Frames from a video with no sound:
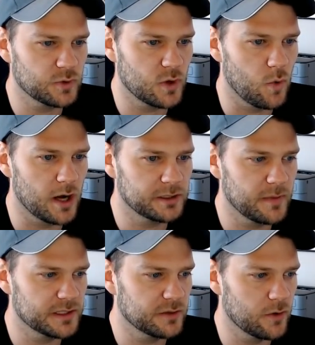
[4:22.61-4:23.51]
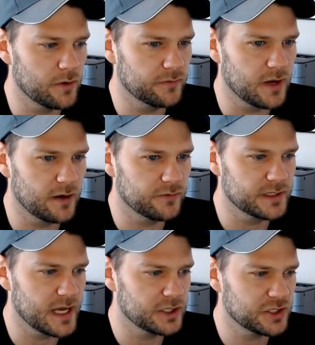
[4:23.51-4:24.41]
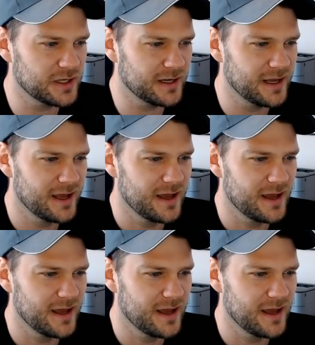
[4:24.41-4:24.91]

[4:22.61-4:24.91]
We walk the messy road of confrontation,